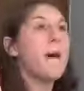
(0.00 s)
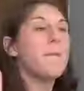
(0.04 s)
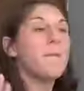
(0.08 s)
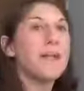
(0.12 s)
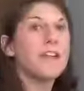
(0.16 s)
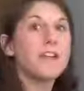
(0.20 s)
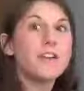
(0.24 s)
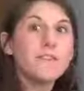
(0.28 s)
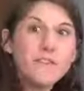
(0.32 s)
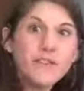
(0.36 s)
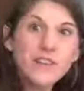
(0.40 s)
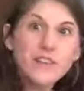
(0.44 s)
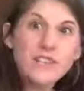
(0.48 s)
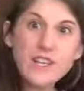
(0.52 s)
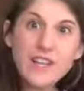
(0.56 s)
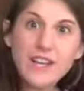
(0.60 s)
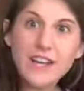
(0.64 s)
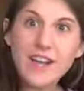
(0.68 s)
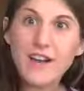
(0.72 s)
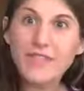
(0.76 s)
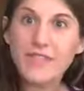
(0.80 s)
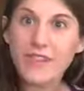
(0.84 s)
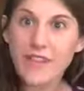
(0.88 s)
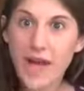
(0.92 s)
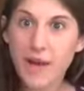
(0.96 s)
a better
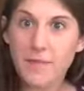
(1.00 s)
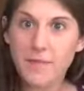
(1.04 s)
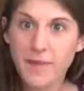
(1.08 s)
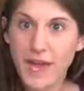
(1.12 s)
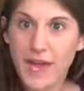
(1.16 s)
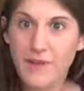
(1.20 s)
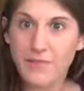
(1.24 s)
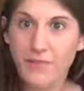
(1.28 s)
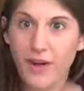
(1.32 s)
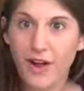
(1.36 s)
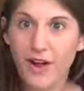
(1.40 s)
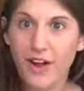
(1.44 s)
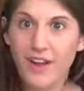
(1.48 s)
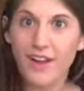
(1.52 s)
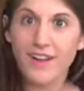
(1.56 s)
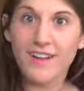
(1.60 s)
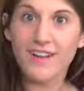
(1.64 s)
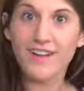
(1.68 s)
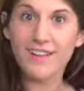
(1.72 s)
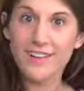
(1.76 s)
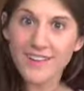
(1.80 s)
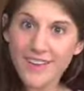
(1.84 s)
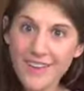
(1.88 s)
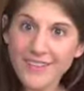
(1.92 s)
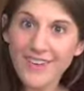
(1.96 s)
version of a cupcake bar,
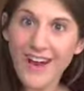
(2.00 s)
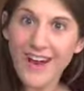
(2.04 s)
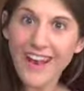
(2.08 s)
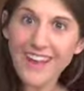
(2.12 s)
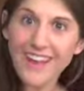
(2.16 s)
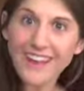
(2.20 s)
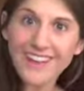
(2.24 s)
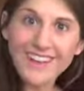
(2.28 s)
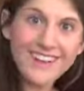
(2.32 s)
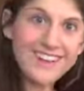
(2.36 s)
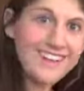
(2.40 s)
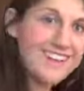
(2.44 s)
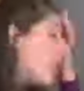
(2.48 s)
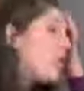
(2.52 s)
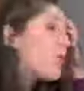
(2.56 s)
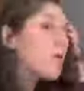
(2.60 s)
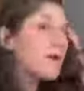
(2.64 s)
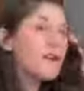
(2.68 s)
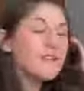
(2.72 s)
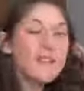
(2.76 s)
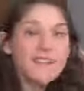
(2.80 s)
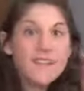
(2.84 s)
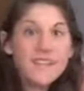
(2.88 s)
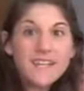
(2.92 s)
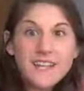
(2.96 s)
right? Oh,
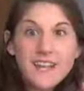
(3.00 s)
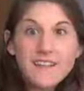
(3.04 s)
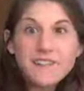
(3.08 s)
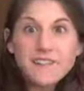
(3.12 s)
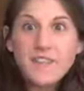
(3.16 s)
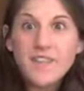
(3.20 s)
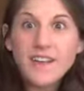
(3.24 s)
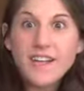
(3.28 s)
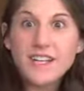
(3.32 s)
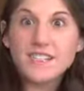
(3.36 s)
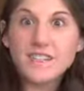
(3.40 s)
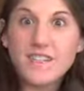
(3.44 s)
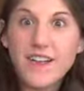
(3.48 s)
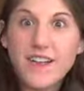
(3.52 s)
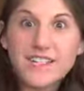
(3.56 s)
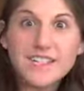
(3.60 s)
and then they could have different kinds of